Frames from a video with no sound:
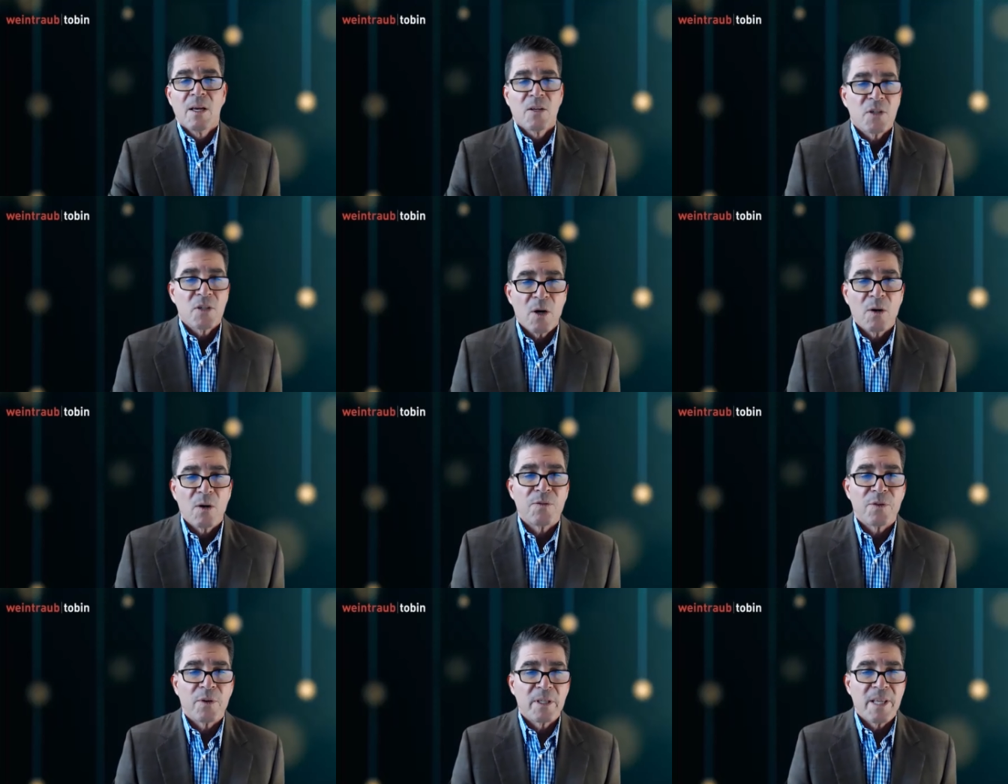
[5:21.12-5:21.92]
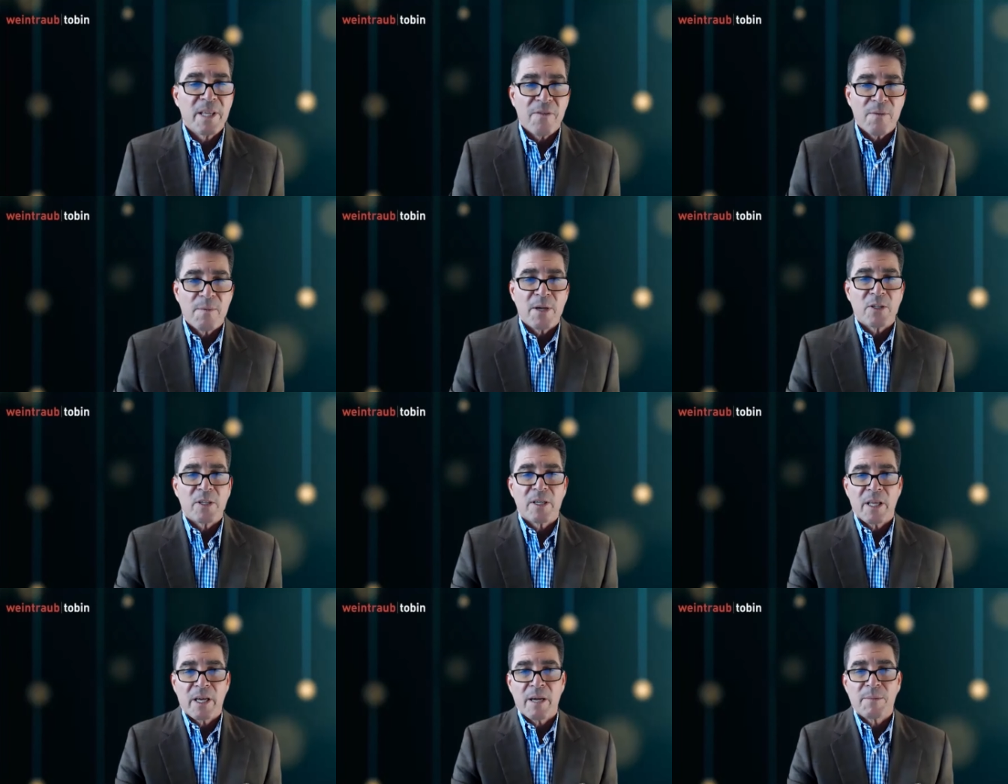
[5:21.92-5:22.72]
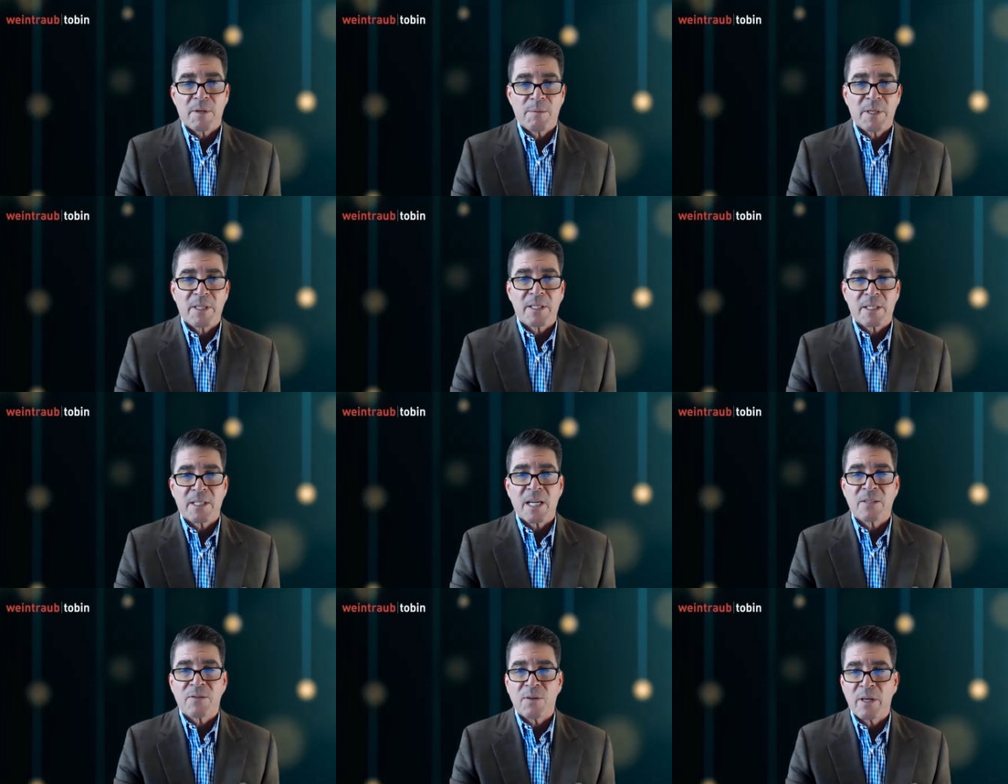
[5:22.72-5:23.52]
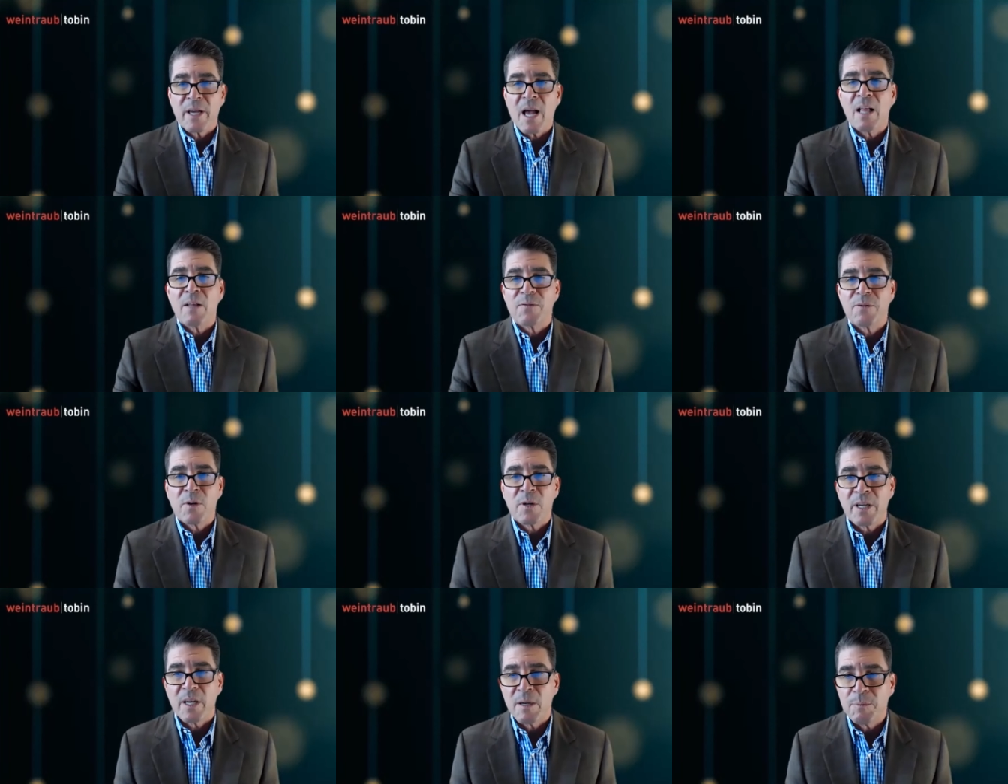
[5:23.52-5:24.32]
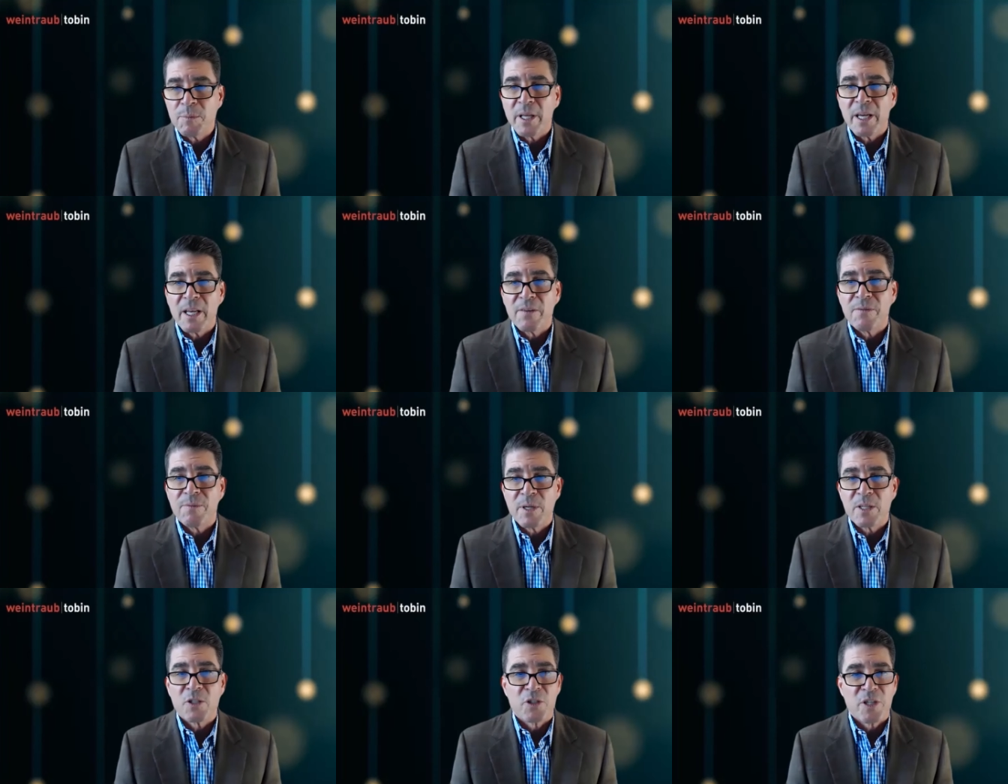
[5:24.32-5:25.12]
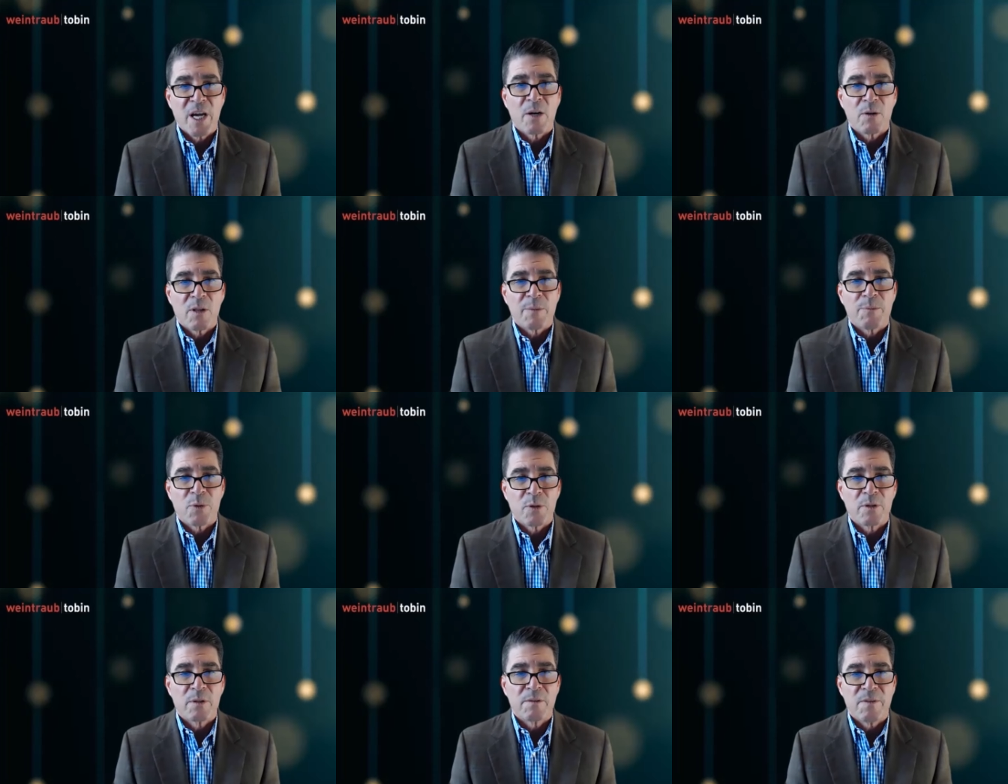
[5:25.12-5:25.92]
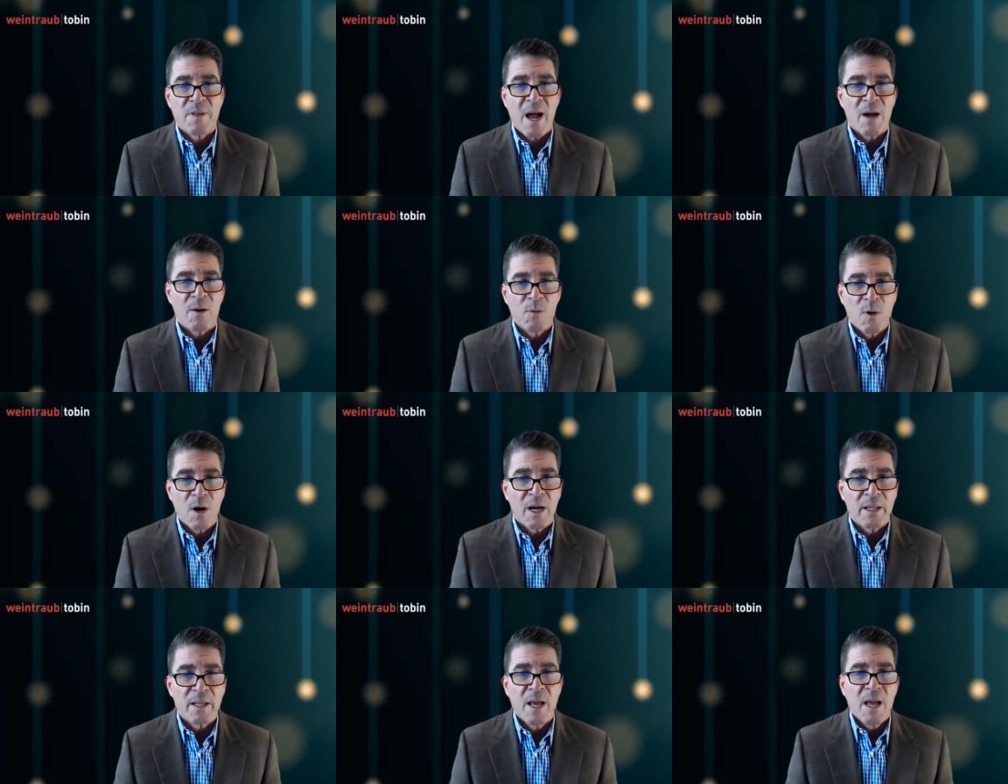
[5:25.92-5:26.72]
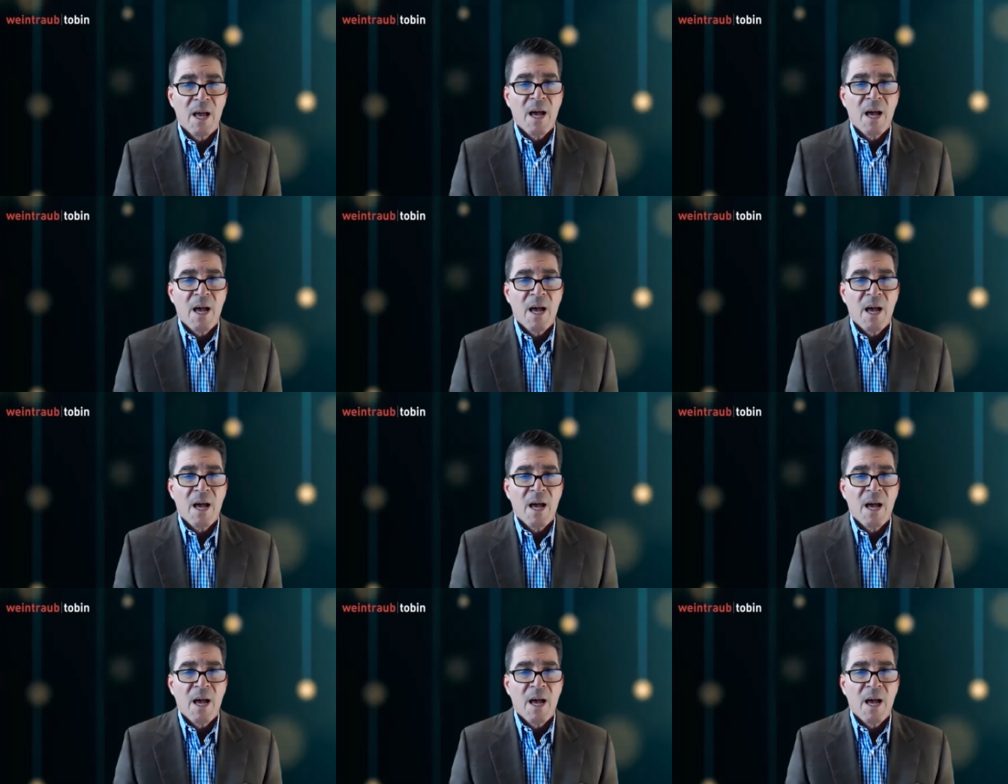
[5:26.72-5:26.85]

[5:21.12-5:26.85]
So, for a defamation claim to be successful in California, a plaintiff must generally prove that one,